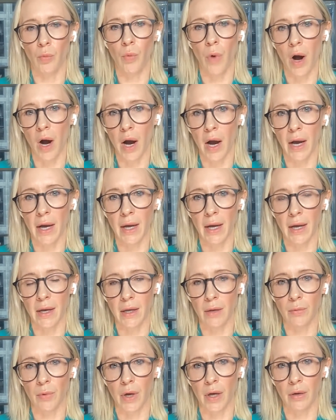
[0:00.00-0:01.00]
why
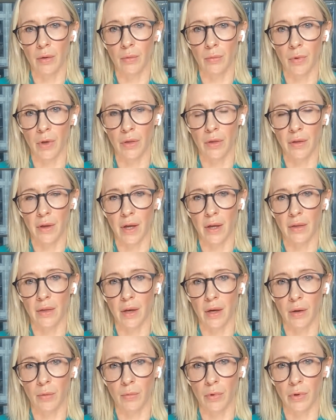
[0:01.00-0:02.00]
anyone would think
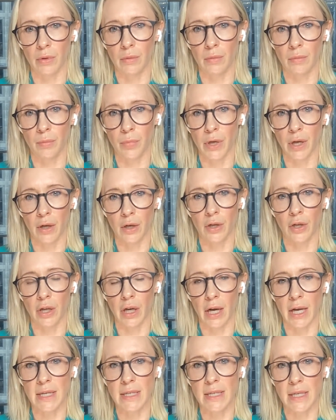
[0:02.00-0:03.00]
that it would be a
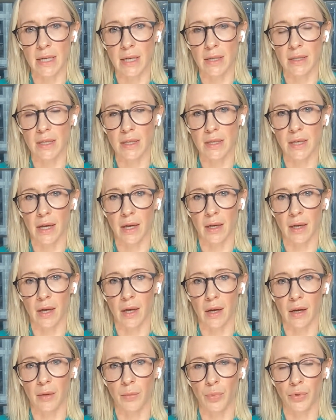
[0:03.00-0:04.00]
good idea to take
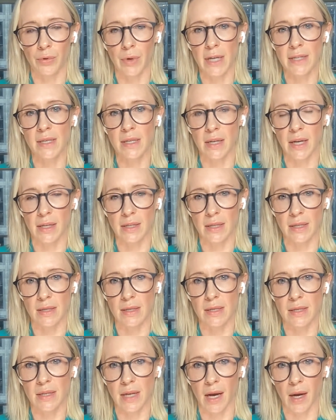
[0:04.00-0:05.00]
a
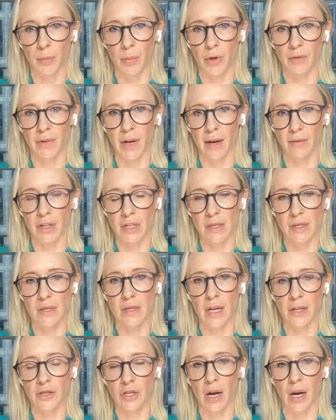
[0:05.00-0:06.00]
unprecedented step of having
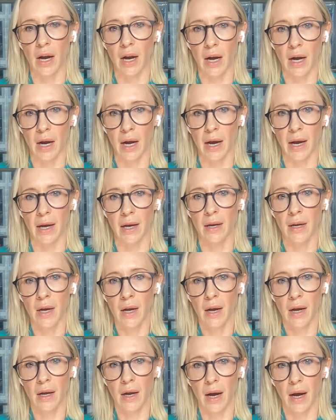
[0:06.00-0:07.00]
such a high
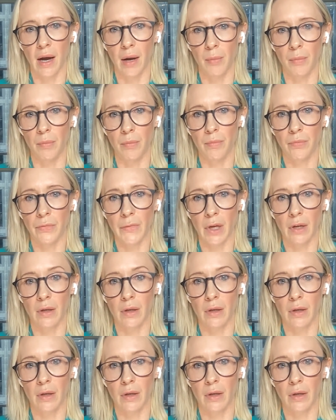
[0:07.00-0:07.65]
number,